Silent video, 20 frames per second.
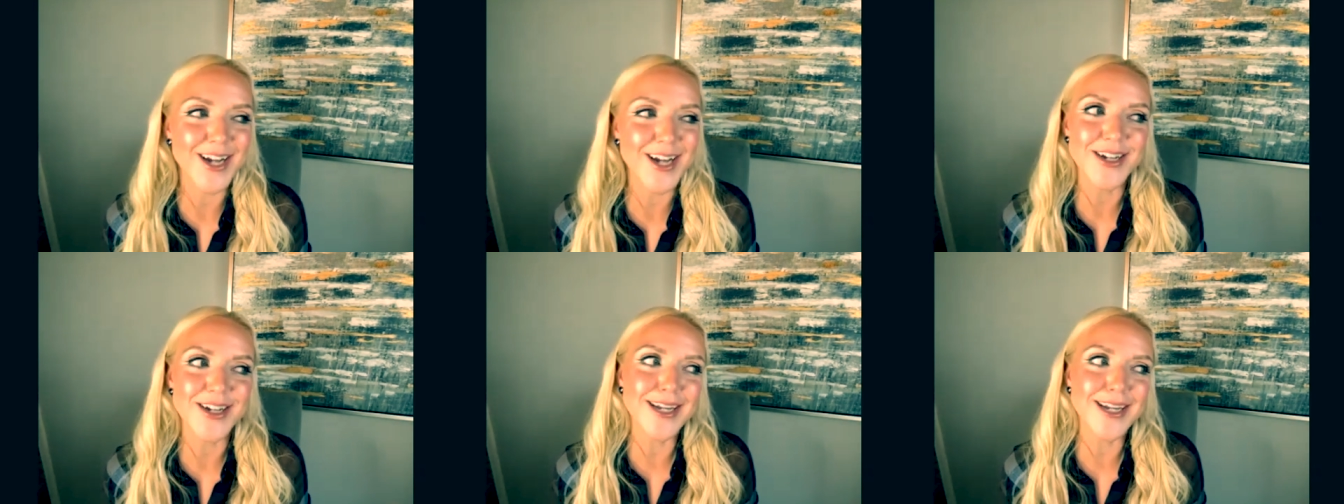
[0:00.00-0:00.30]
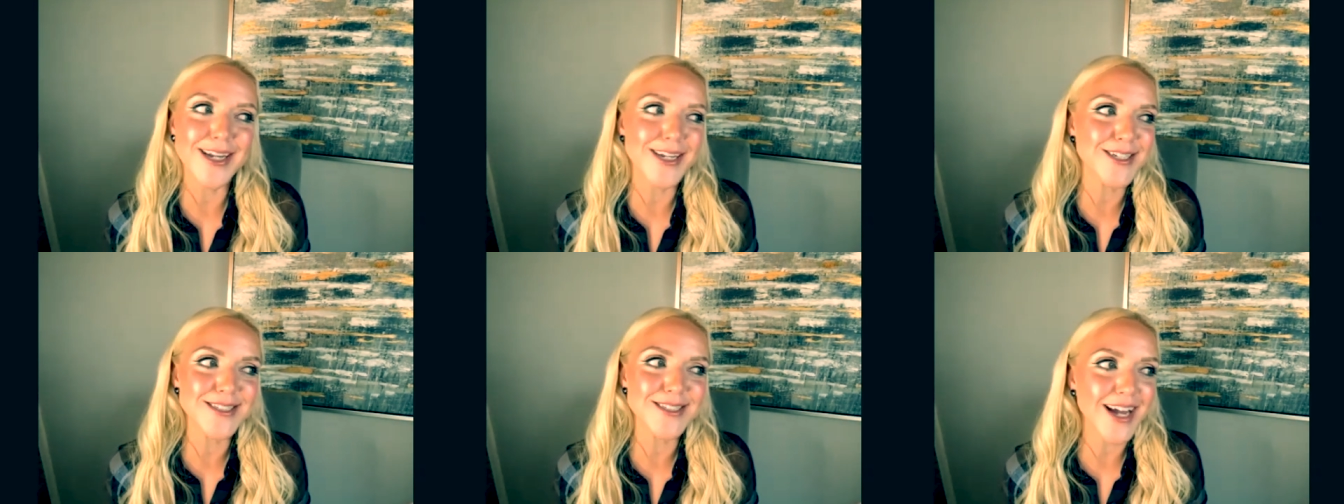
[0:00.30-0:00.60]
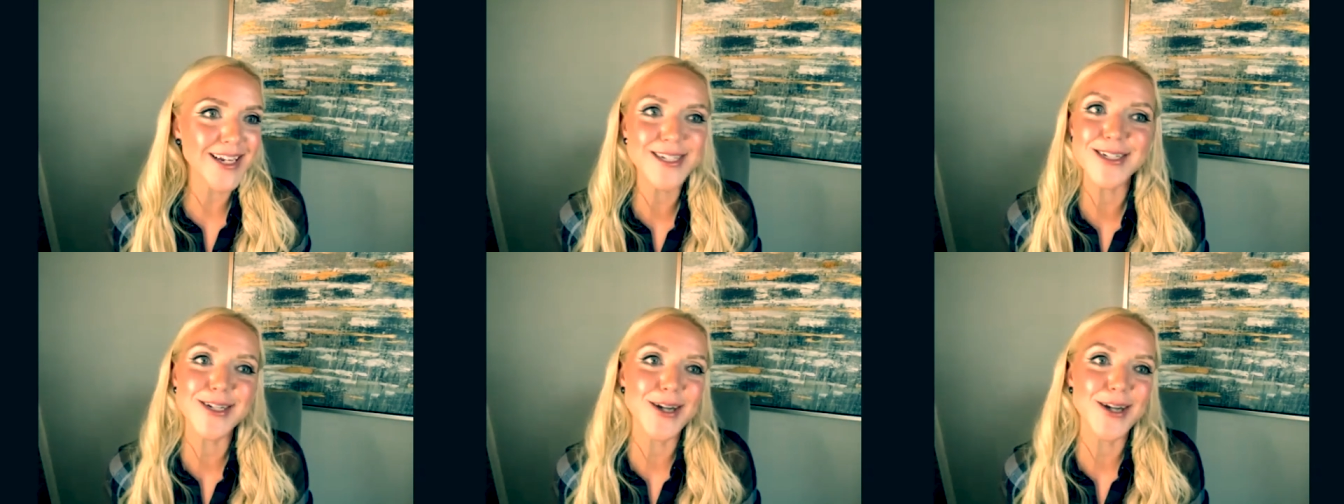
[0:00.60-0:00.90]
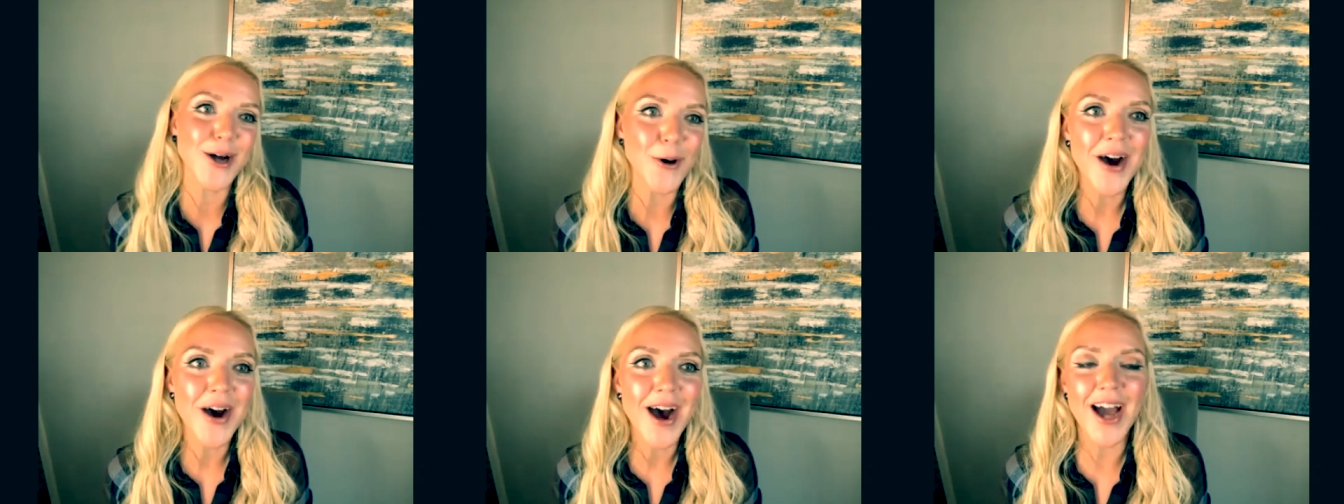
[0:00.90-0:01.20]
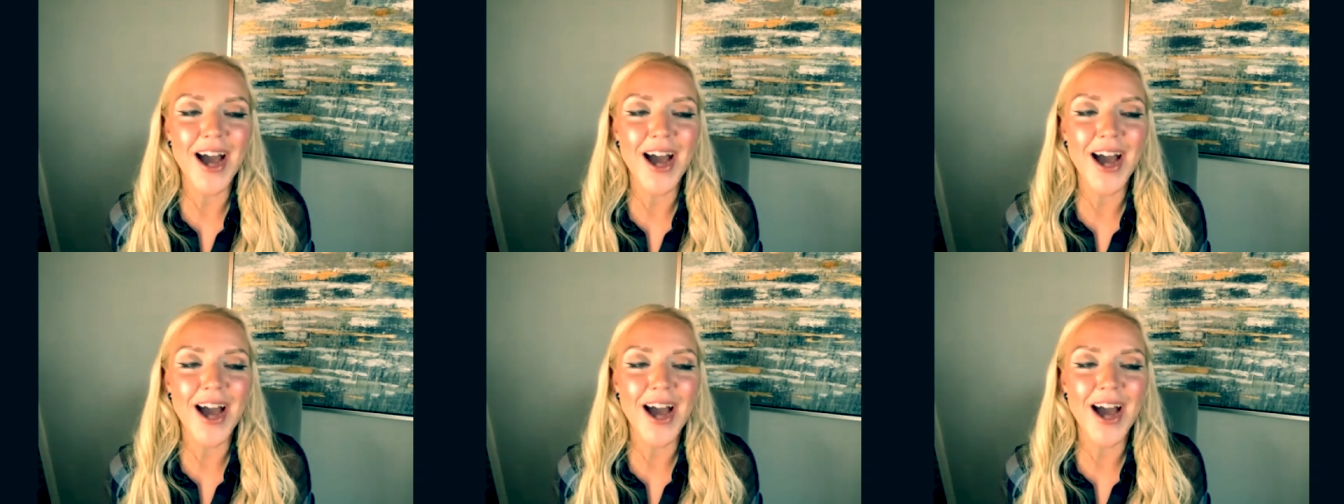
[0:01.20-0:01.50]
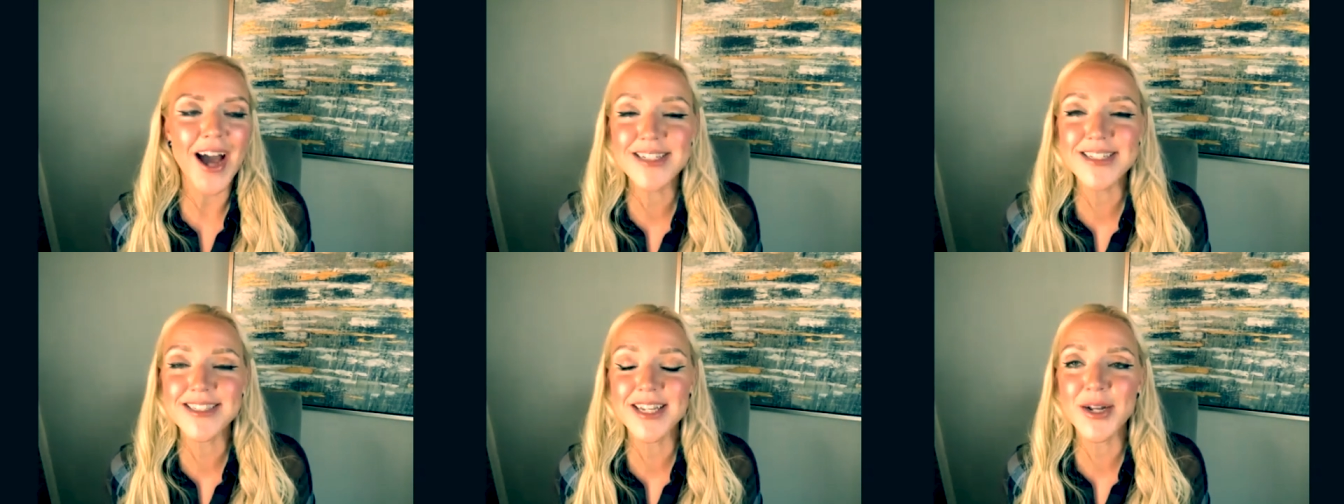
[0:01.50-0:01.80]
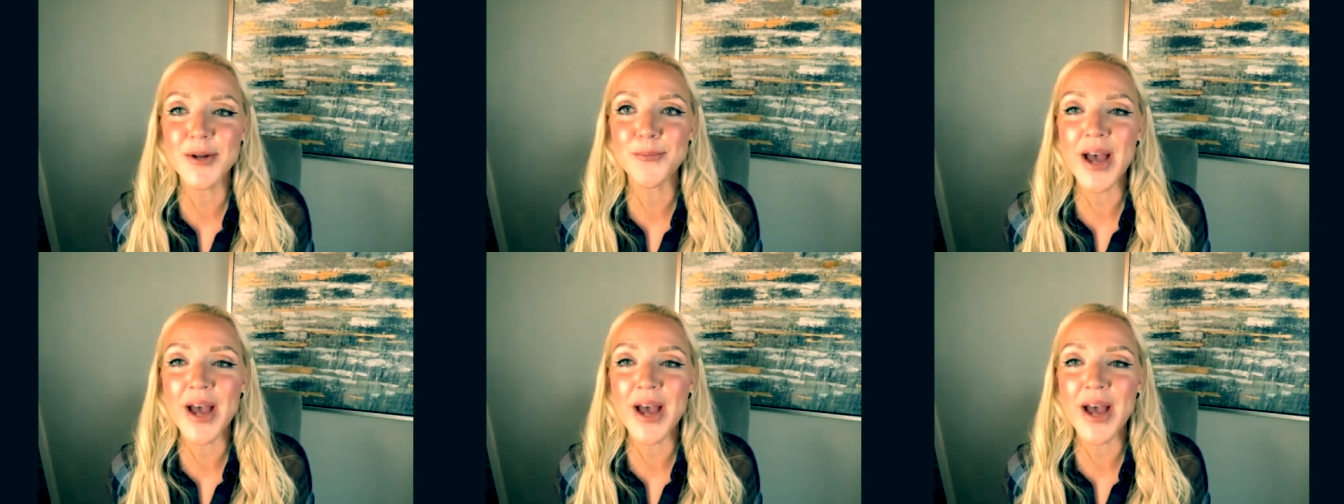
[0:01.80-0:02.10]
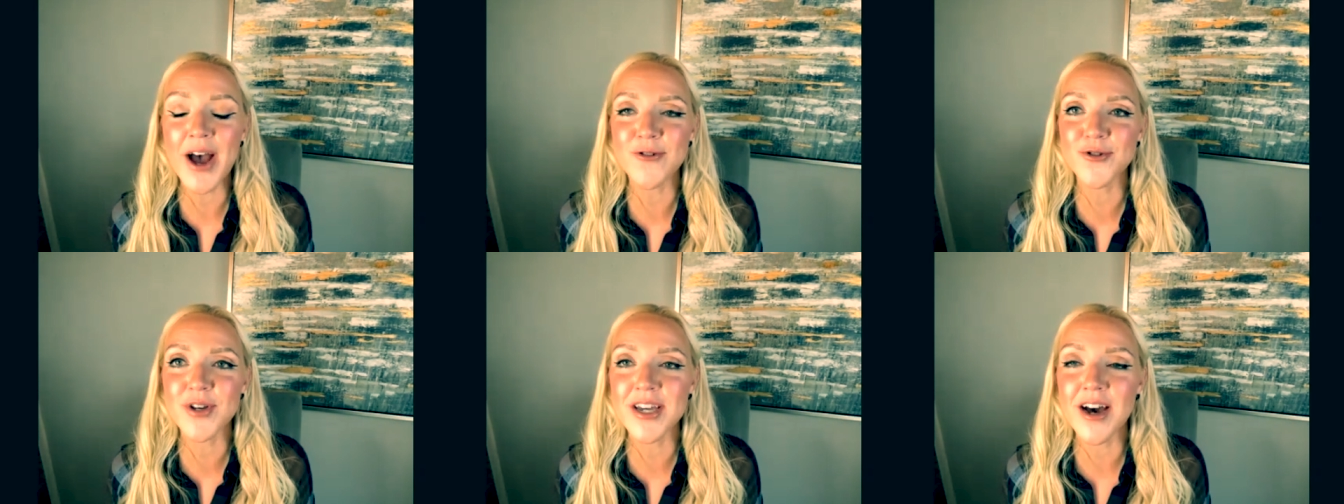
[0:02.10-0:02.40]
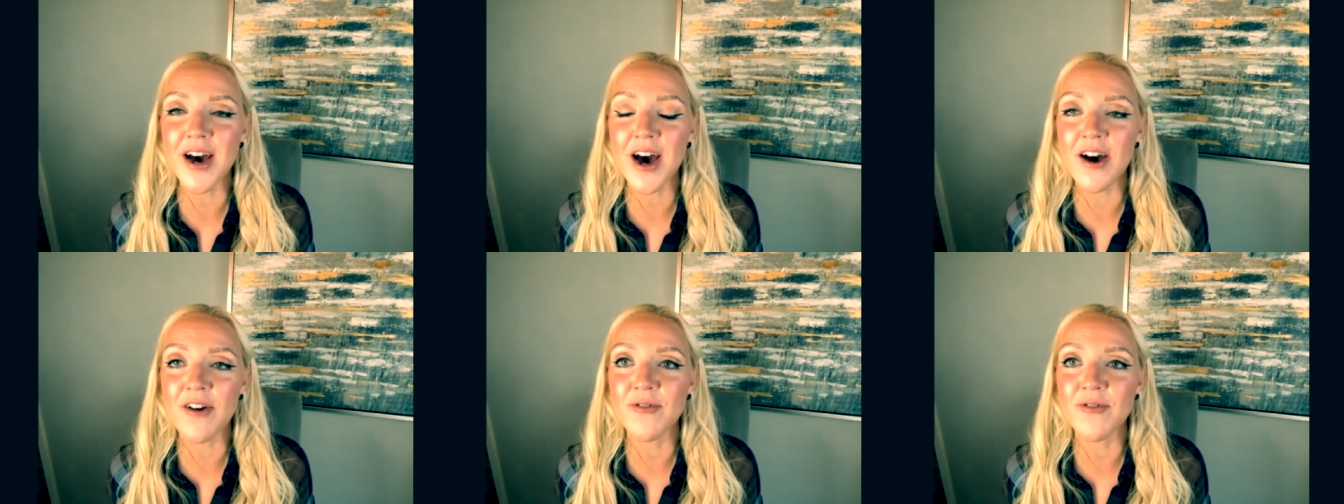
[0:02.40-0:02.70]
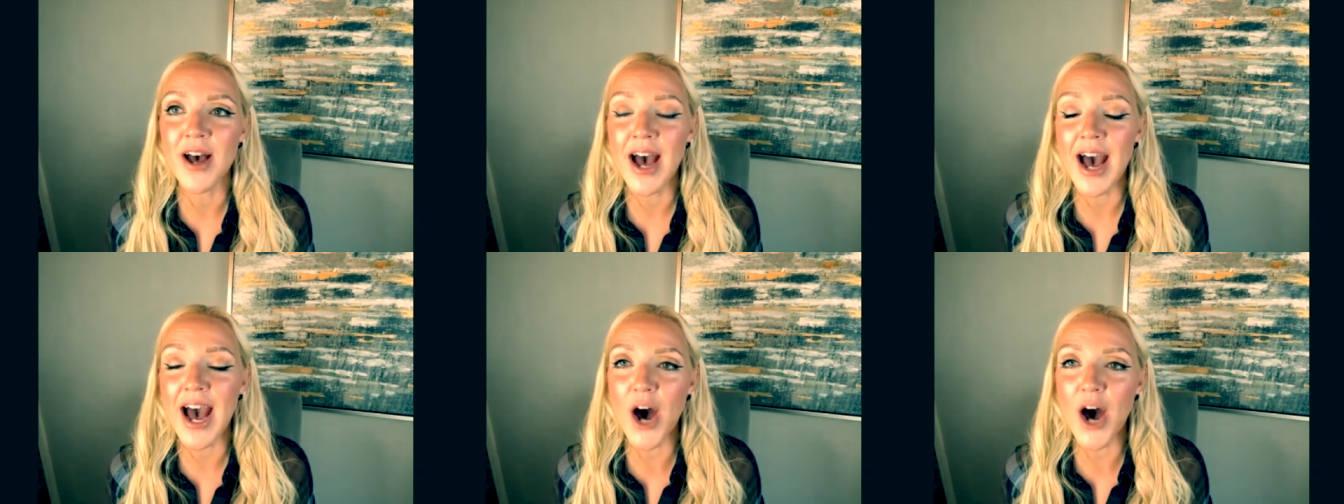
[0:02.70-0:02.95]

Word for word: I, I, didn't, I didn't know. I tried to set a boundary of